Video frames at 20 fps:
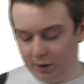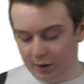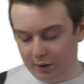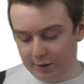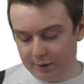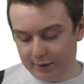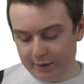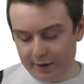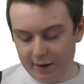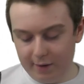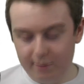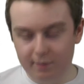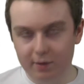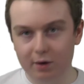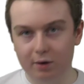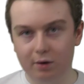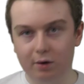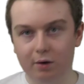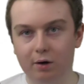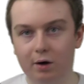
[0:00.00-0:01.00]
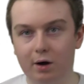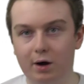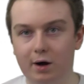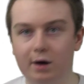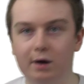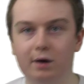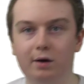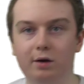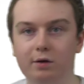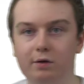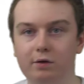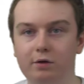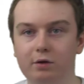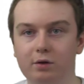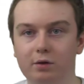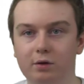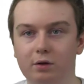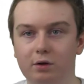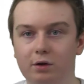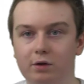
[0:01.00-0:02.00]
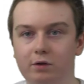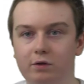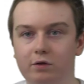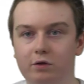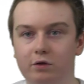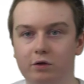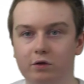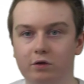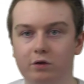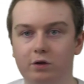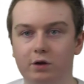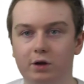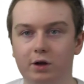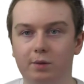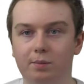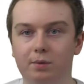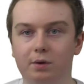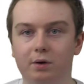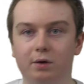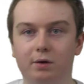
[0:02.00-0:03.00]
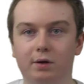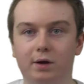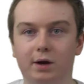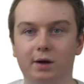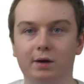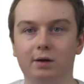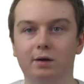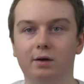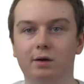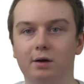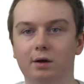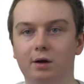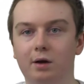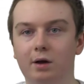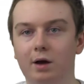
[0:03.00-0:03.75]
10-meter IEC leads just to keep it tidy,